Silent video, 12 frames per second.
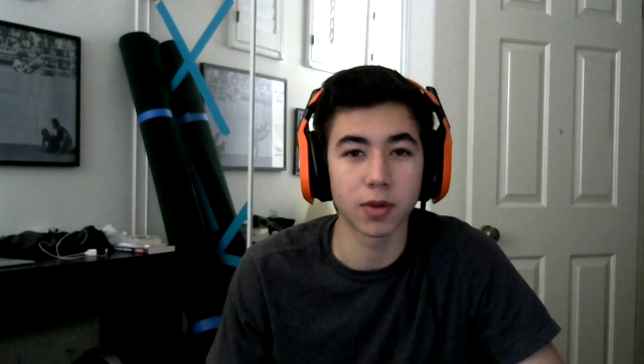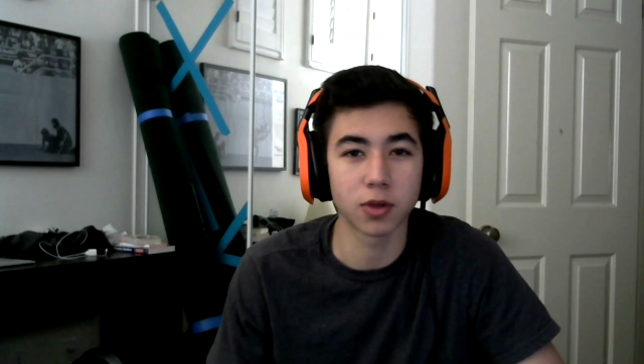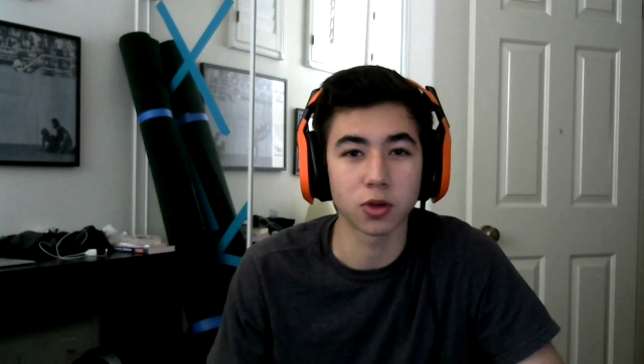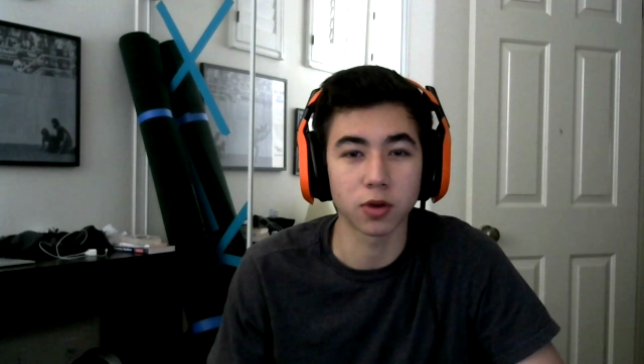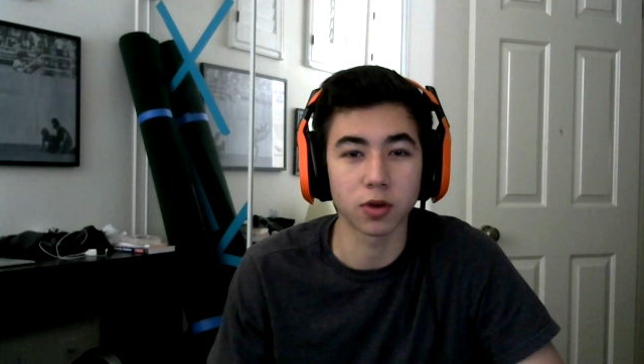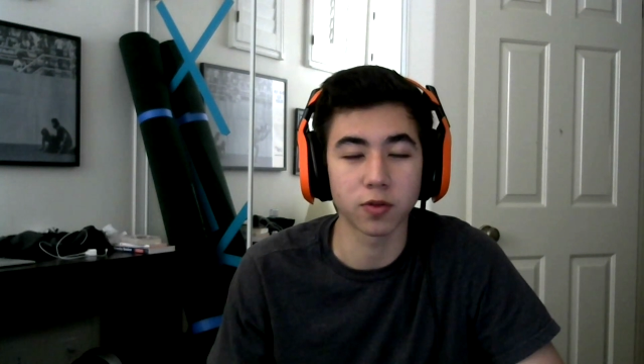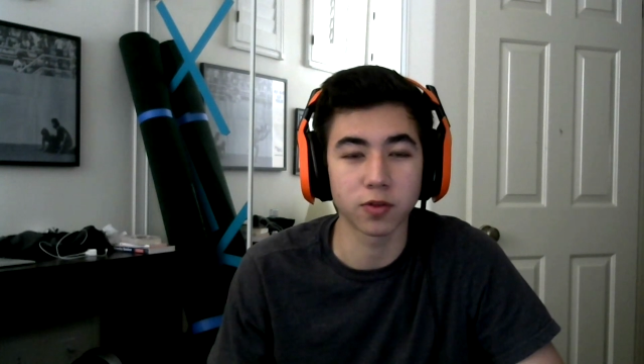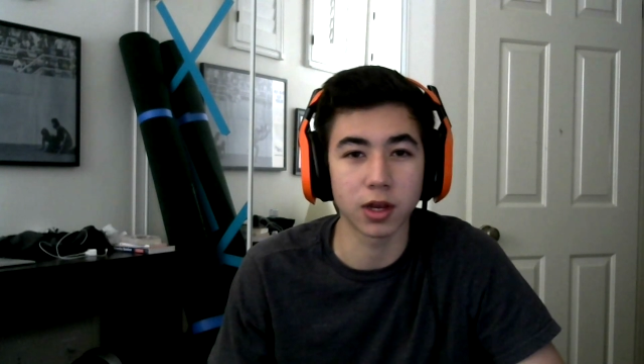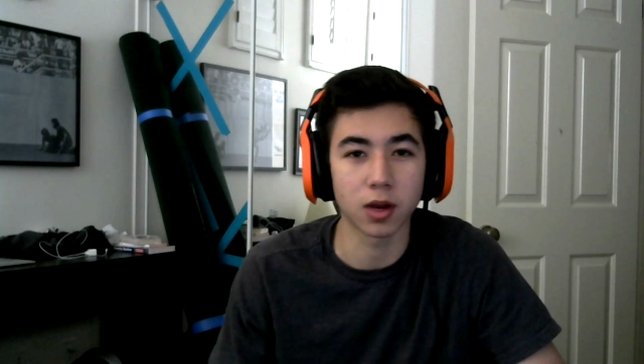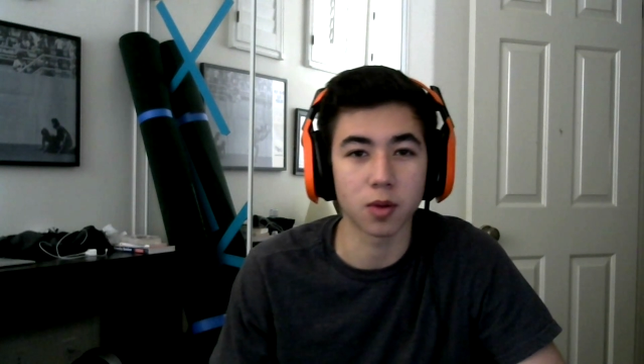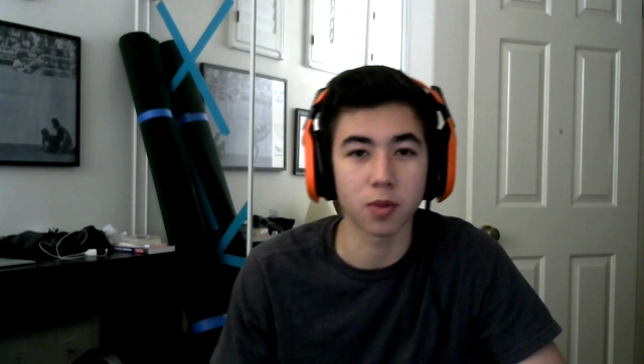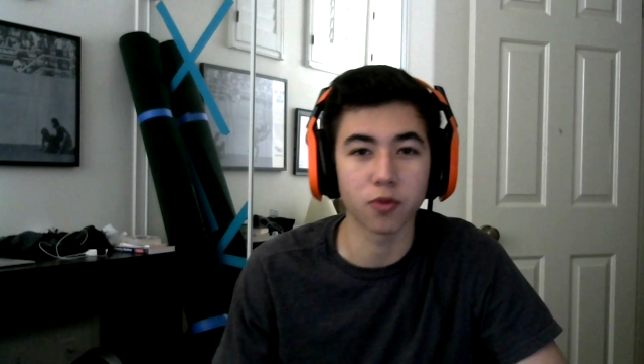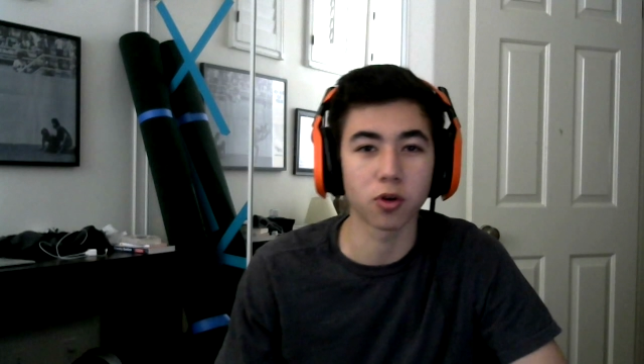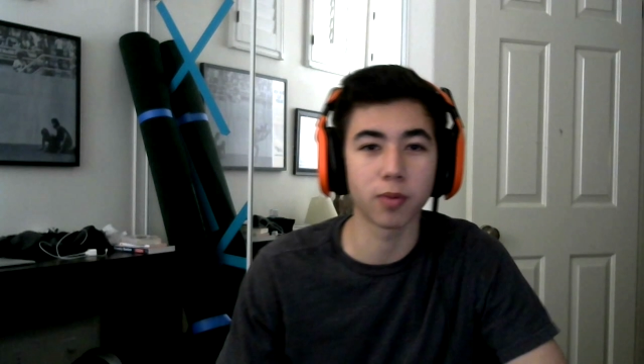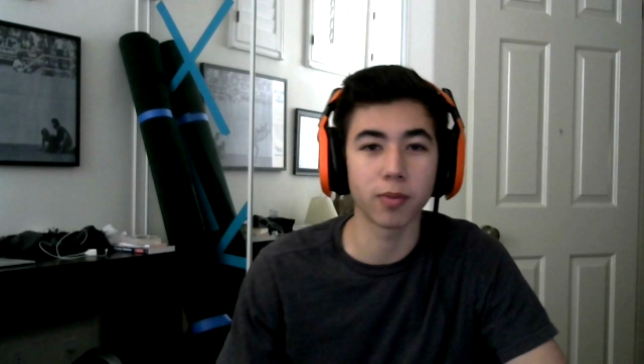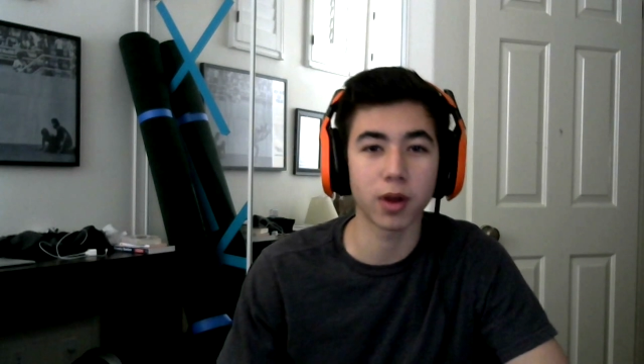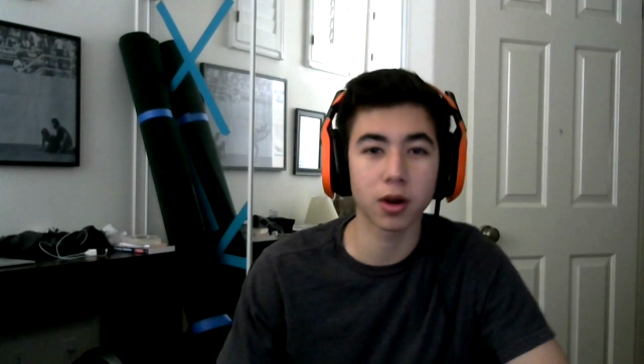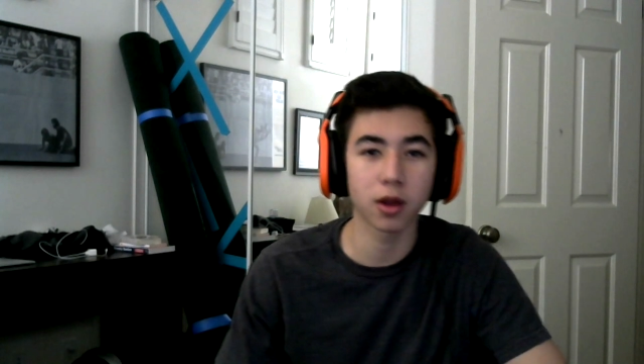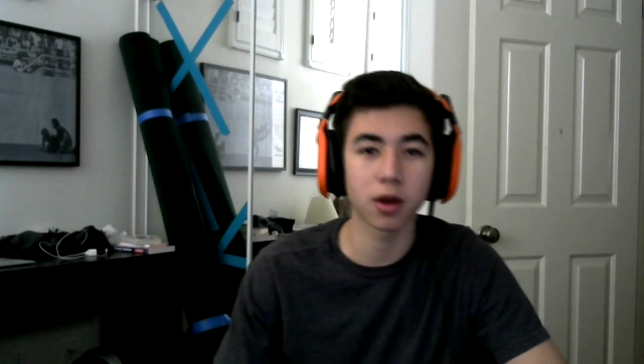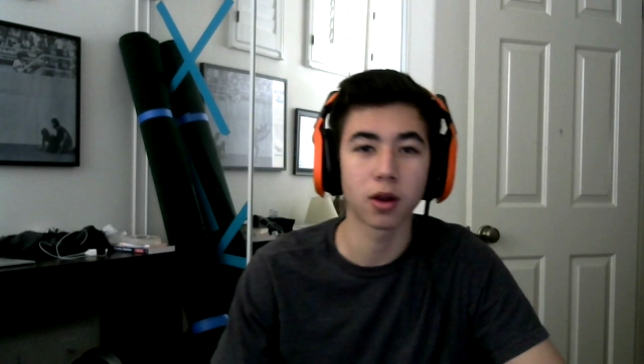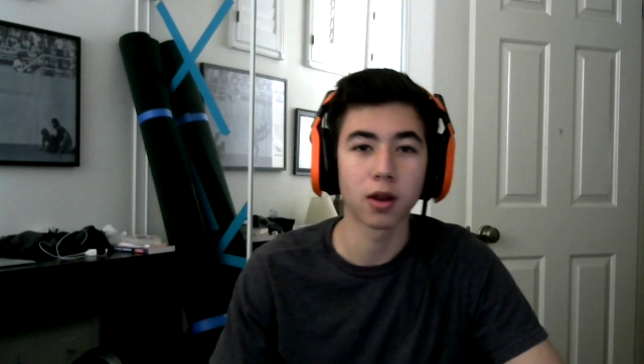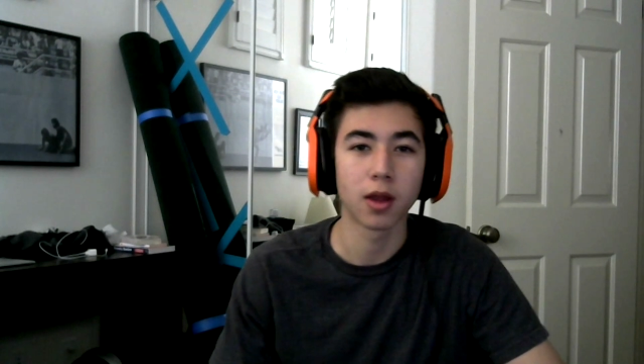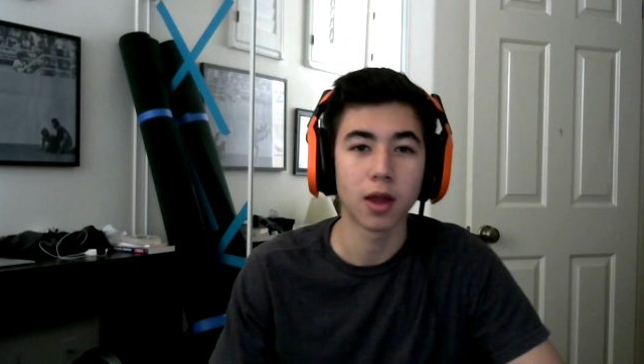but 2015 I'm hoping for a better year.